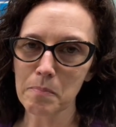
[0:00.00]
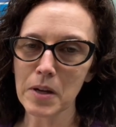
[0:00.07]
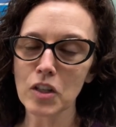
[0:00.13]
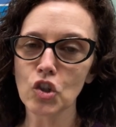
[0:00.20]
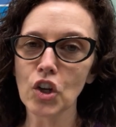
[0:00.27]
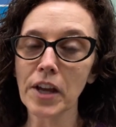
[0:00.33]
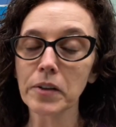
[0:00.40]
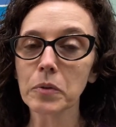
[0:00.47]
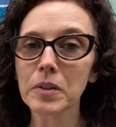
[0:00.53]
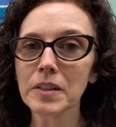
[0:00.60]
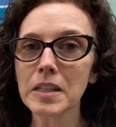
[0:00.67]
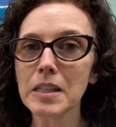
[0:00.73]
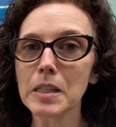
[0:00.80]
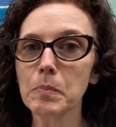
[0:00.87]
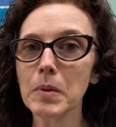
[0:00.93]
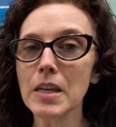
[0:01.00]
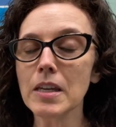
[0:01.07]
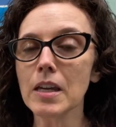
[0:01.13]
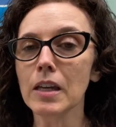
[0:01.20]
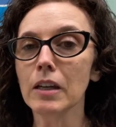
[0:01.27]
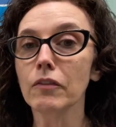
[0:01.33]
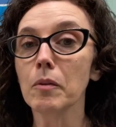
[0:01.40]
But generally
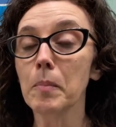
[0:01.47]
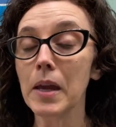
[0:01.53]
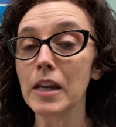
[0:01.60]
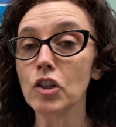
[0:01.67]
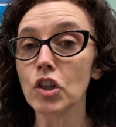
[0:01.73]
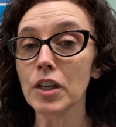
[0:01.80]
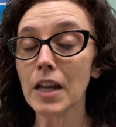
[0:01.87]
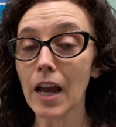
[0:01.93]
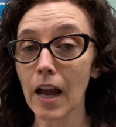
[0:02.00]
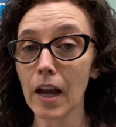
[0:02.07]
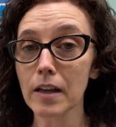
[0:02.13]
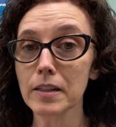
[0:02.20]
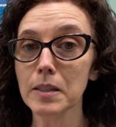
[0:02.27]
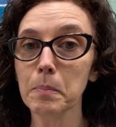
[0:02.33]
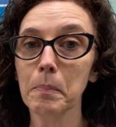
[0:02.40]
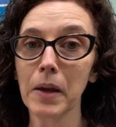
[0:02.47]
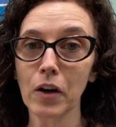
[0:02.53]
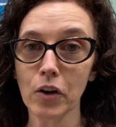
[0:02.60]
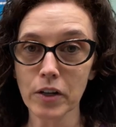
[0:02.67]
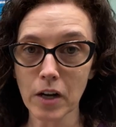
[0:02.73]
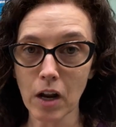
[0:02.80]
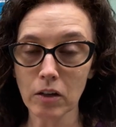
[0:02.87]
speaking, if a patient has
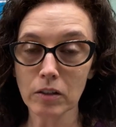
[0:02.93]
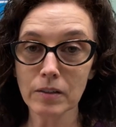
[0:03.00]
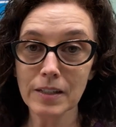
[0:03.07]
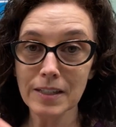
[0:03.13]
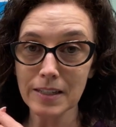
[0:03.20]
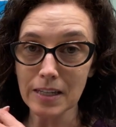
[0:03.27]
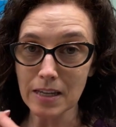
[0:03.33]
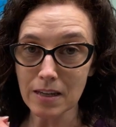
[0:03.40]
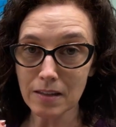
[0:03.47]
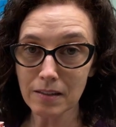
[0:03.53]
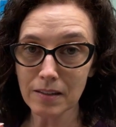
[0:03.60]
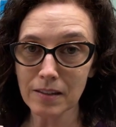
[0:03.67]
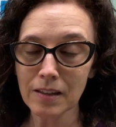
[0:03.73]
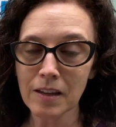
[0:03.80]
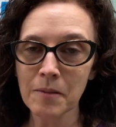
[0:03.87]
periodontal disease,